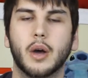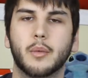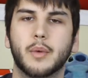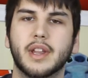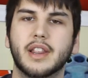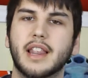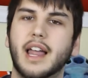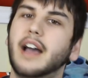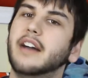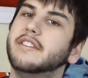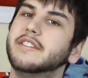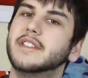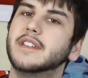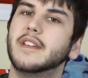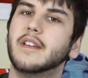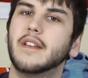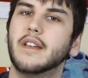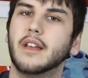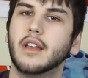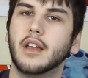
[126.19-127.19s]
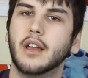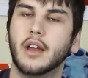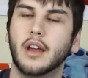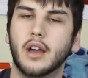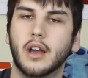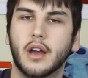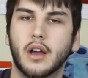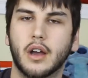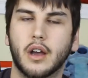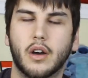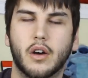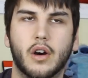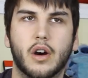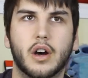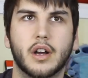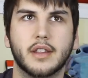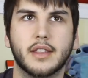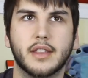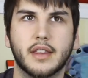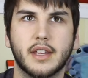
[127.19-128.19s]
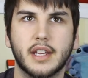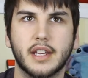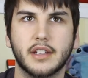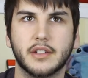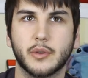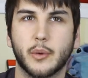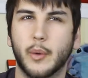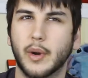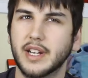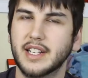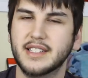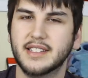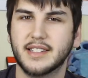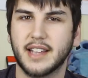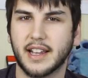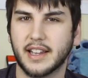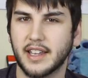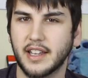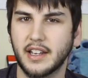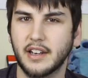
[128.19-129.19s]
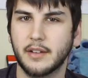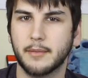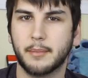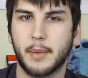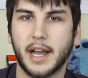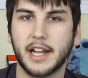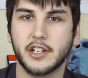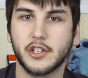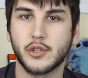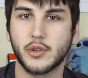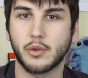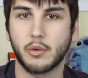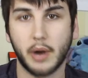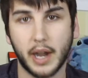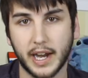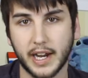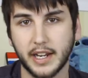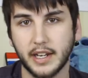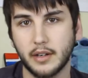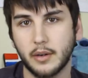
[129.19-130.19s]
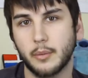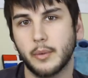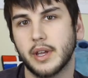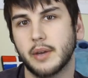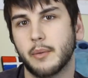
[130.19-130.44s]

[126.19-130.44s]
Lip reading: we left on the 22nd by train.